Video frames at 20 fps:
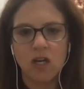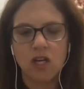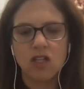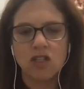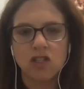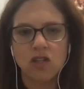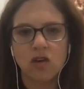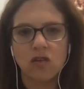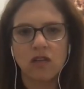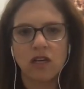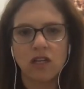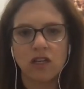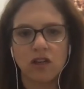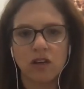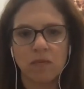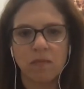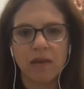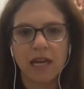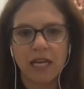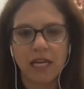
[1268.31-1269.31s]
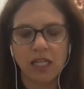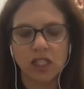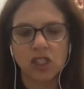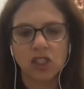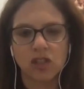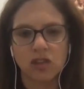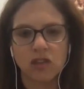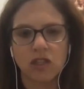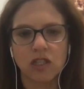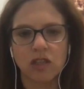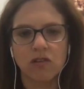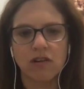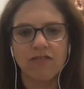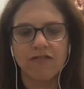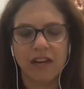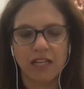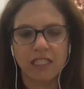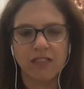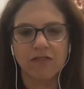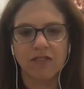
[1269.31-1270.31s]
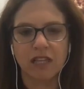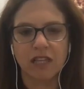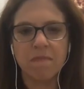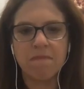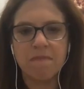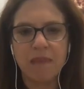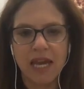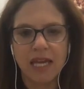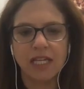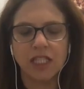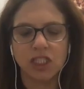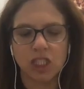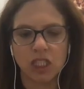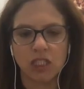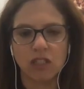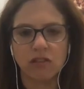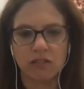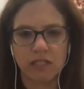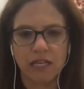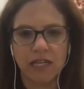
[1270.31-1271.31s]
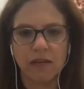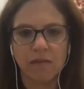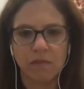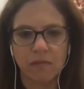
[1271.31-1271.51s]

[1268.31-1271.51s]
so that you're making sure that you're effectively managing your team.